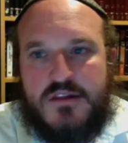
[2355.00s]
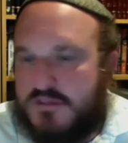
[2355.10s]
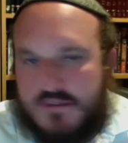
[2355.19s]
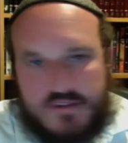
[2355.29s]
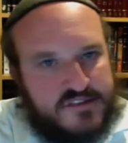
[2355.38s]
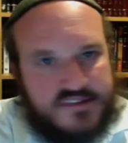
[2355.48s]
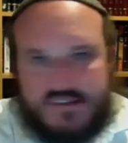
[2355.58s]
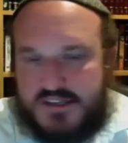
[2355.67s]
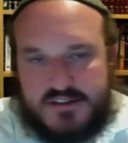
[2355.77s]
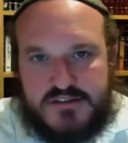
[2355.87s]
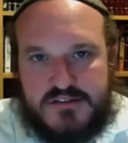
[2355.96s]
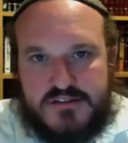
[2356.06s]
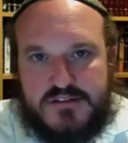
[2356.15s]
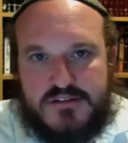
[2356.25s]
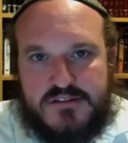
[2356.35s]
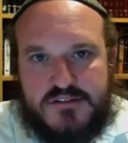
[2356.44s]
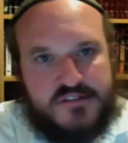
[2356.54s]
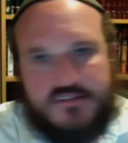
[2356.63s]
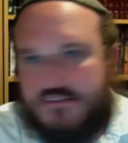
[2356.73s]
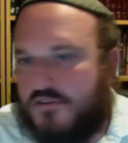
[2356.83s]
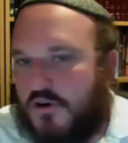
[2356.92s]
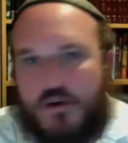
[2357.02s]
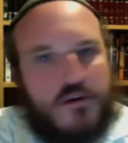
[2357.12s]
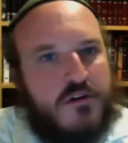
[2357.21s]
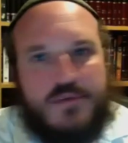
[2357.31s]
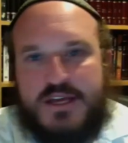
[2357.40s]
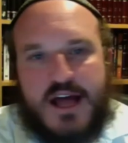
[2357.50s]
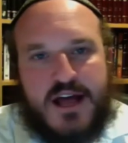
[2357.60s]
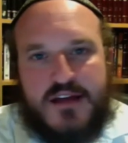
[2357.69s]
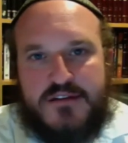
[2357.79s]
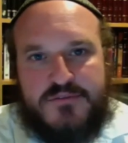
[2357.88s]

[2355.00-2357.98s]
This is it. This is all we got.